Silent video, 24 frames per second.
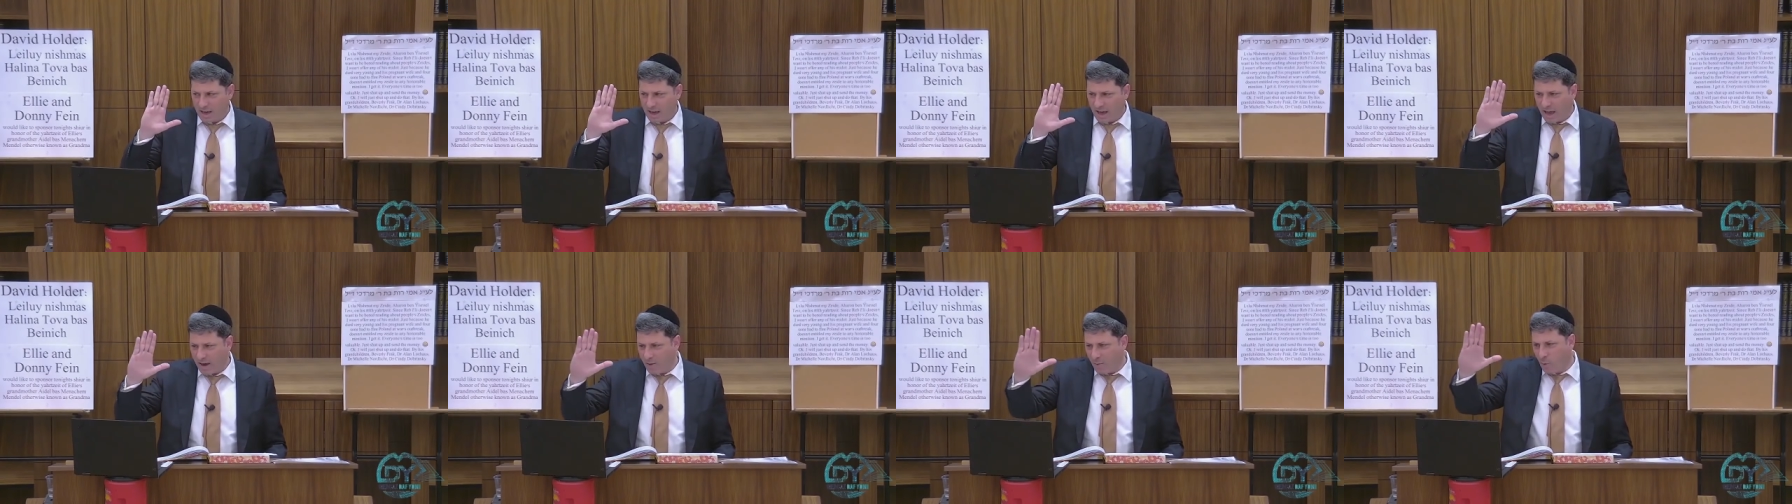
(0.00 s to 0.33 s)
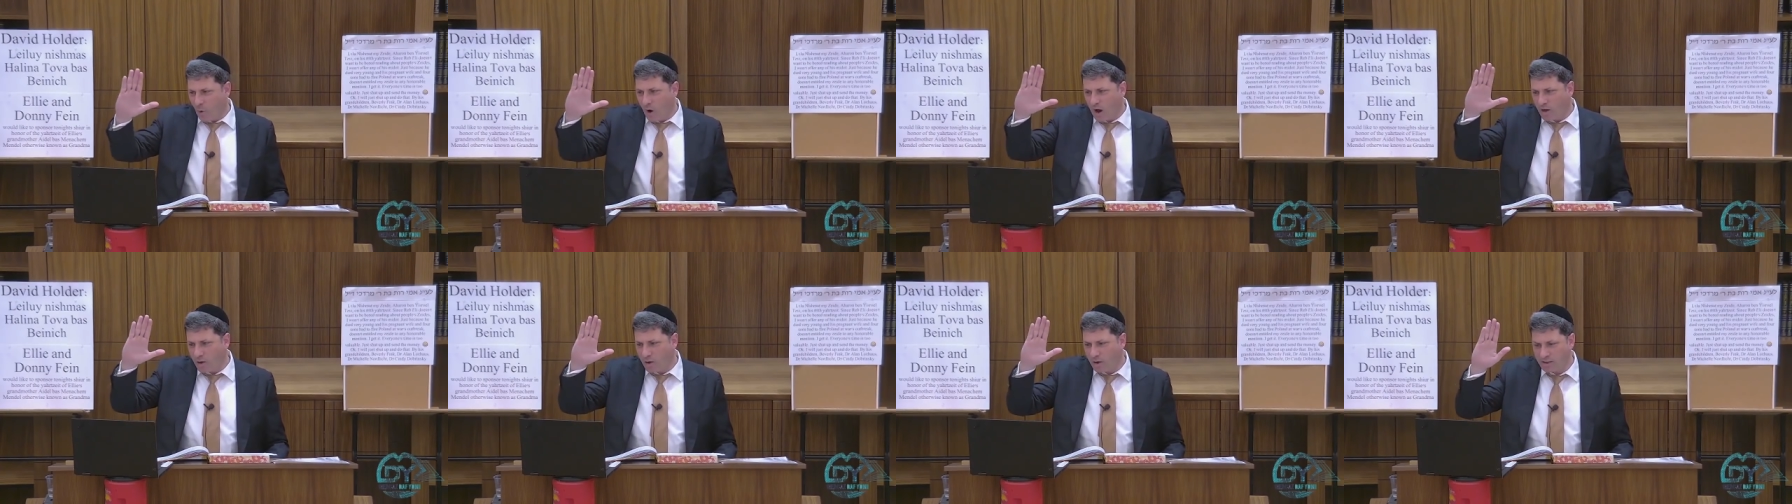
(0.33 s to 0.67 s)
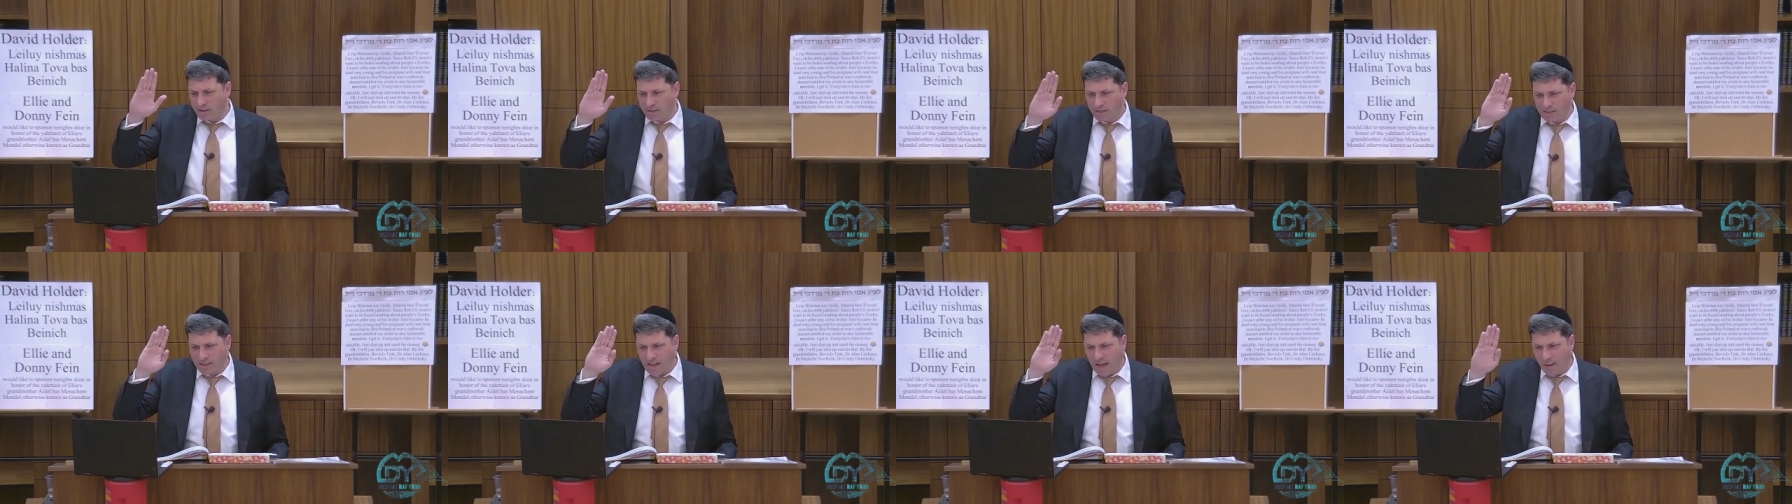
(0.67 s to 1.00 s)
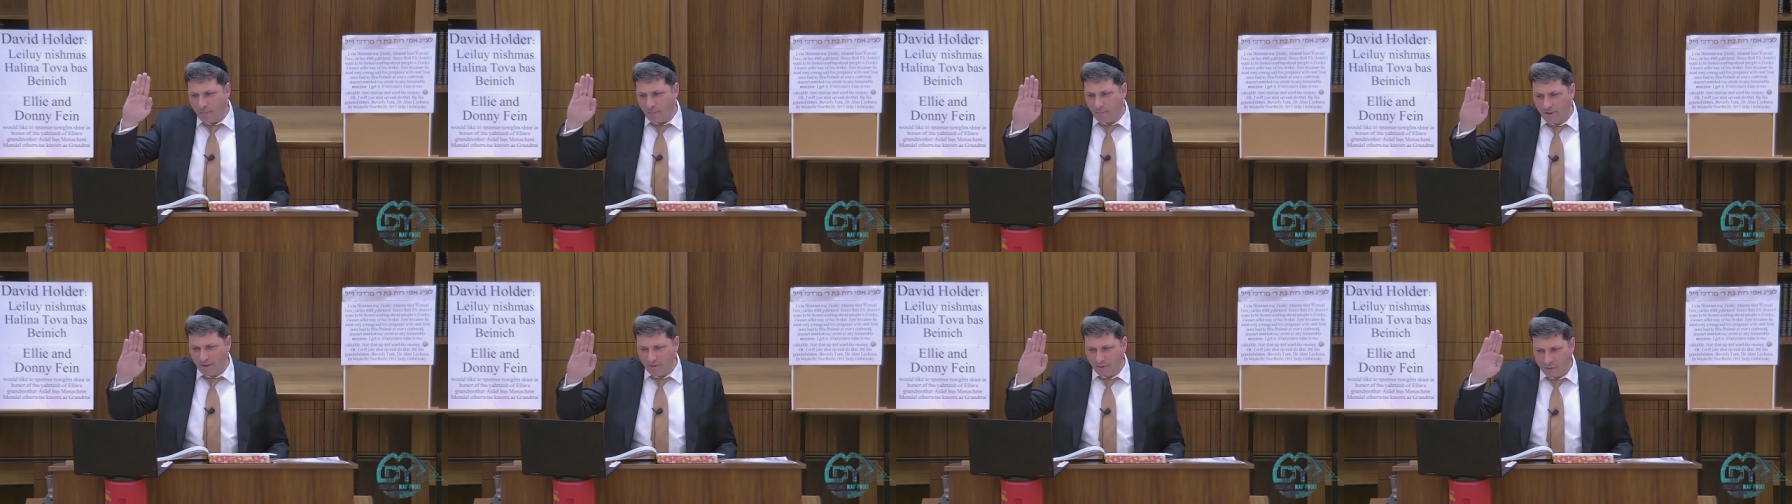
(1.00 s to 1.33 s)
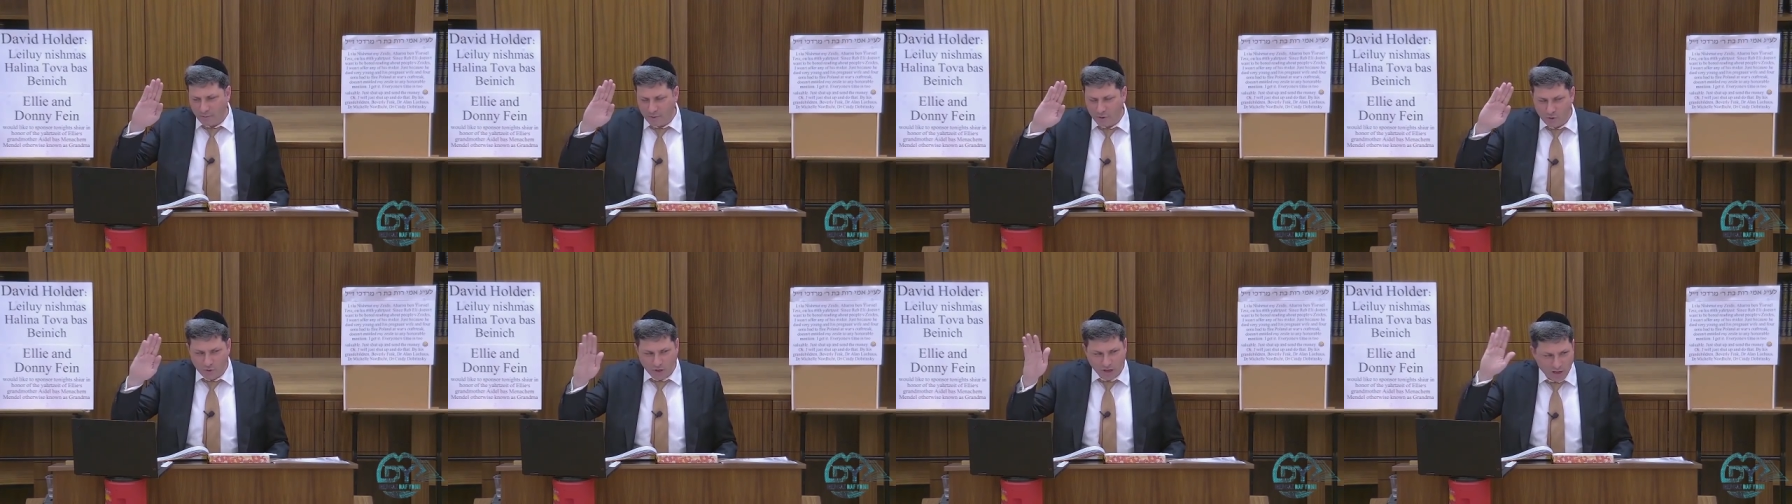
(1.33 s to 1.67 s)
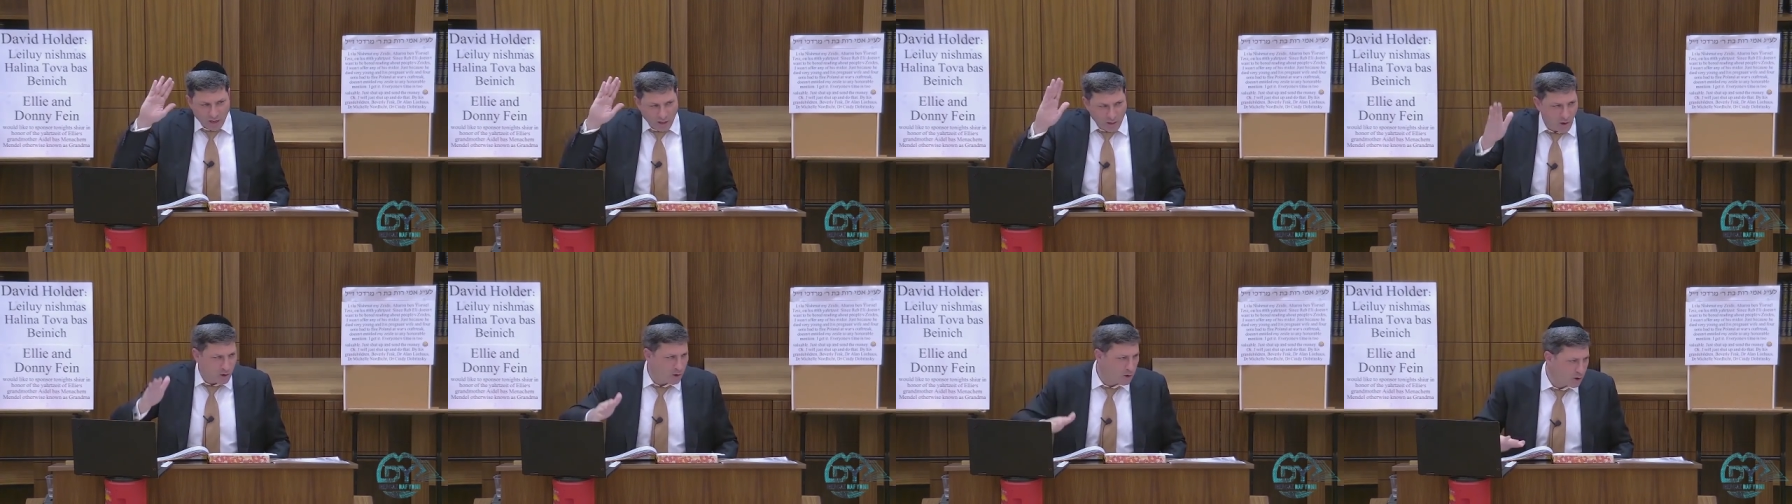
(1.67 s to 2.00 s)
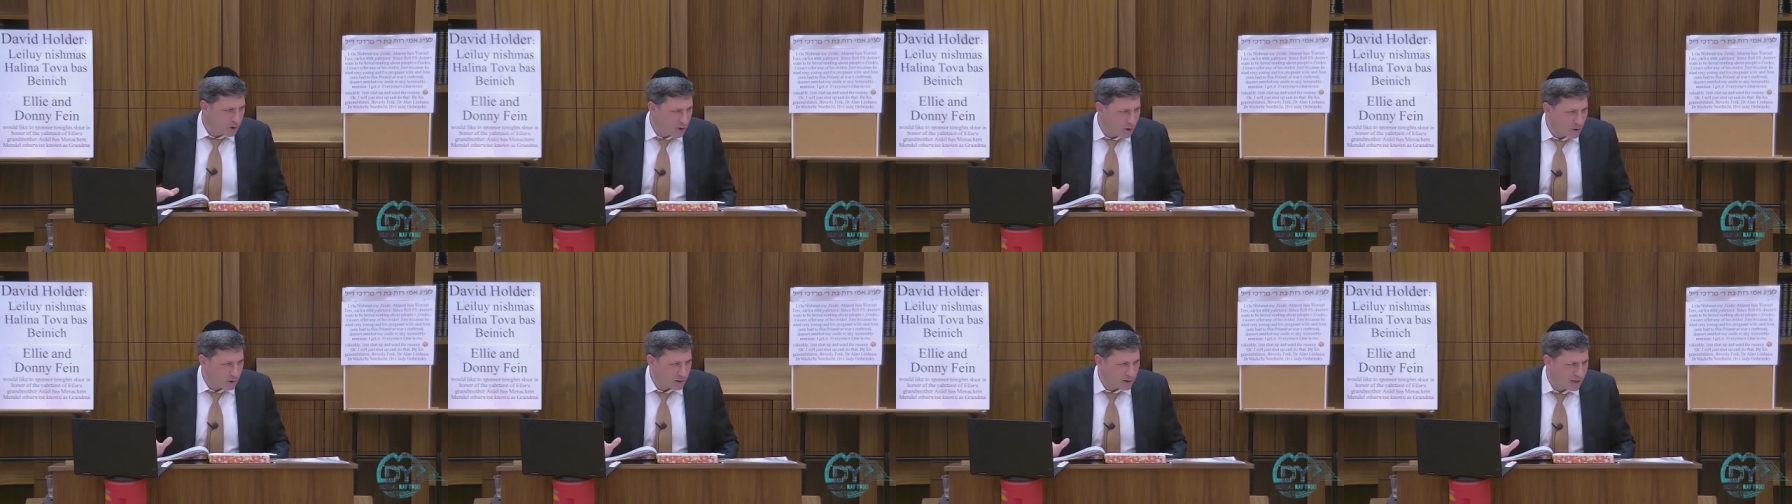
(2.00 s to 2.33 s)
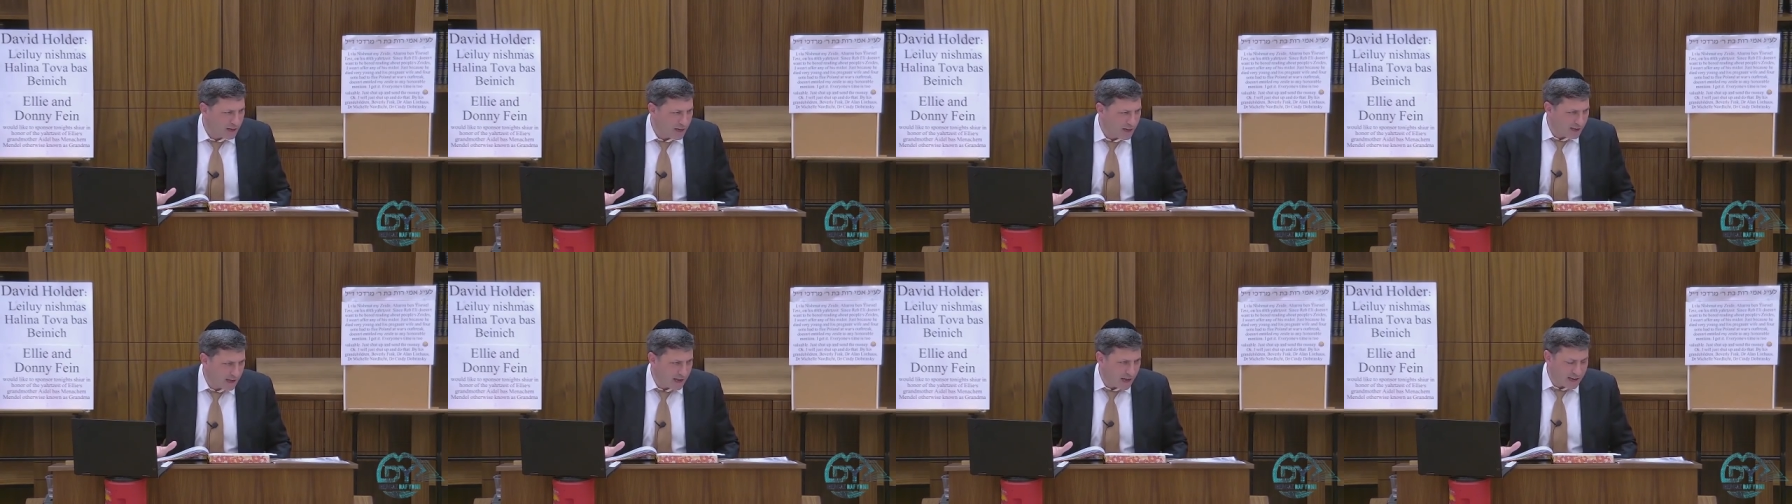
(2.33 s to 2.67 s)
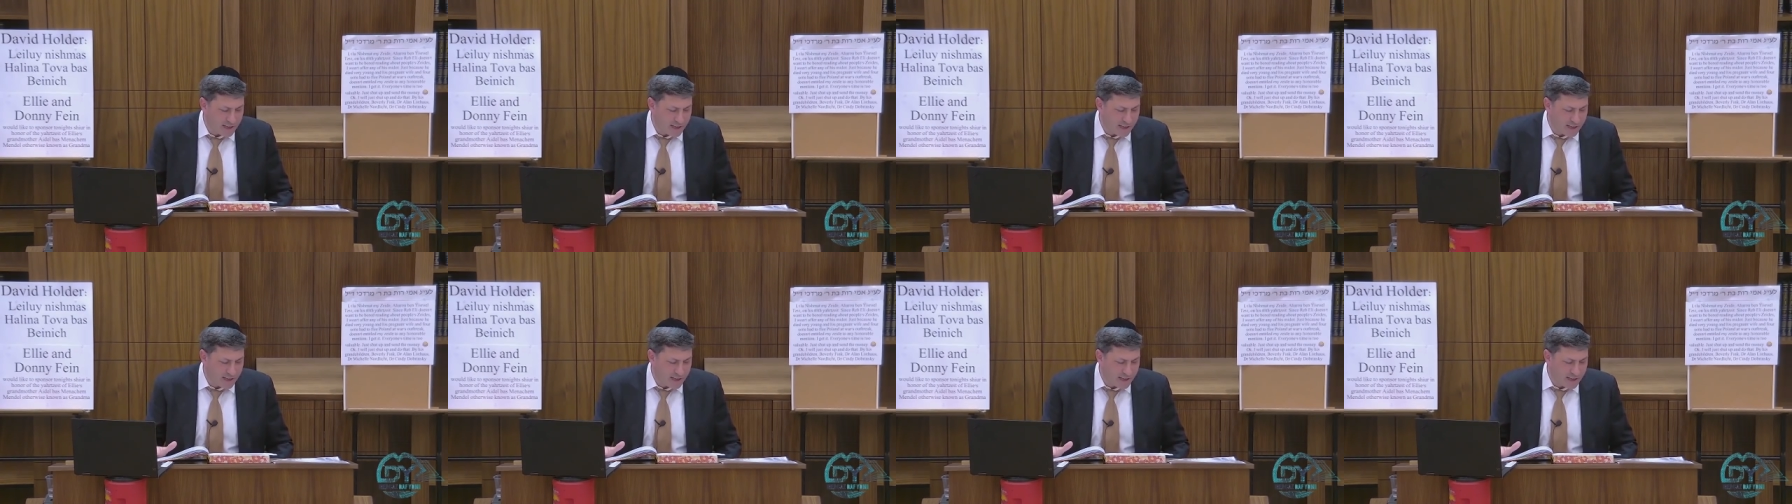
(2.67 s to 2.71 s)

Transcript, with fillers: I want you to stop me from drinking Coca-Cola.